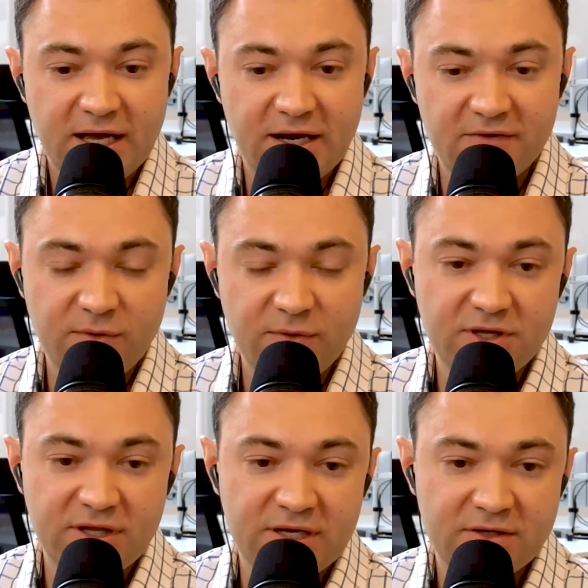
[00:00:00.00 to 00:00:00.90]
every
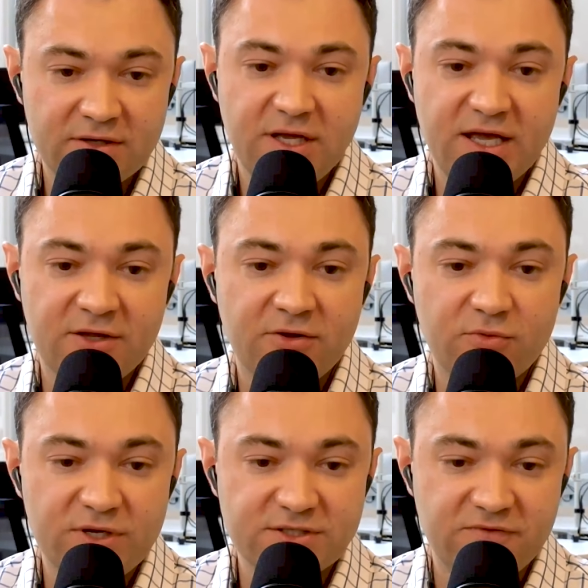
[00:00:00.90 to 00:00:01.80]
building. And the
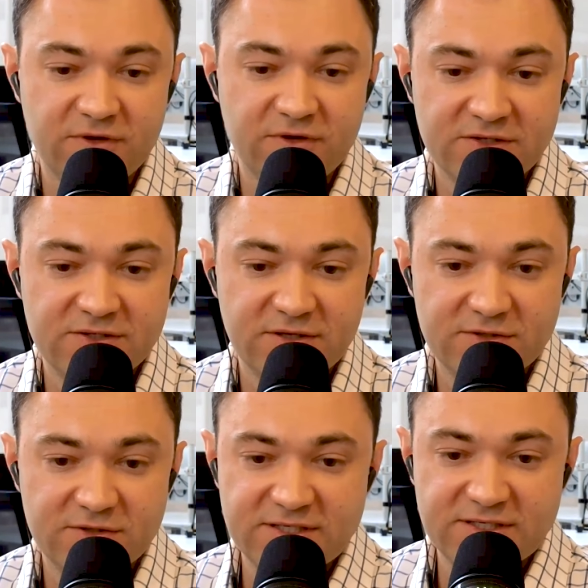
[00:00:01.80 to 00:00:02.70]
reason for this, and that's
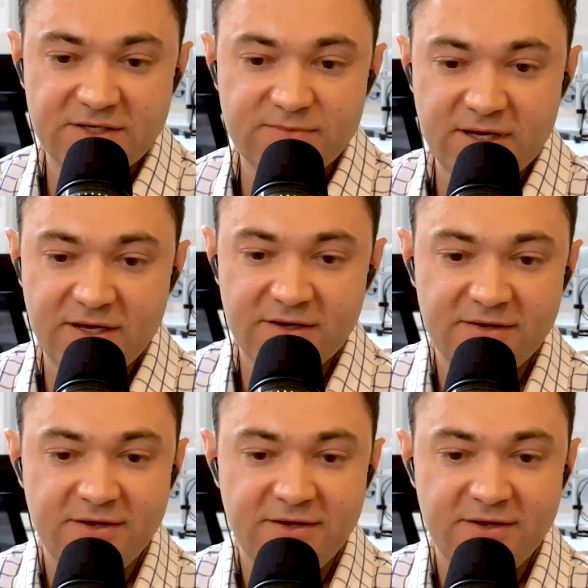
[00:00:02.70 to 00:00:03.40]
why I said it's my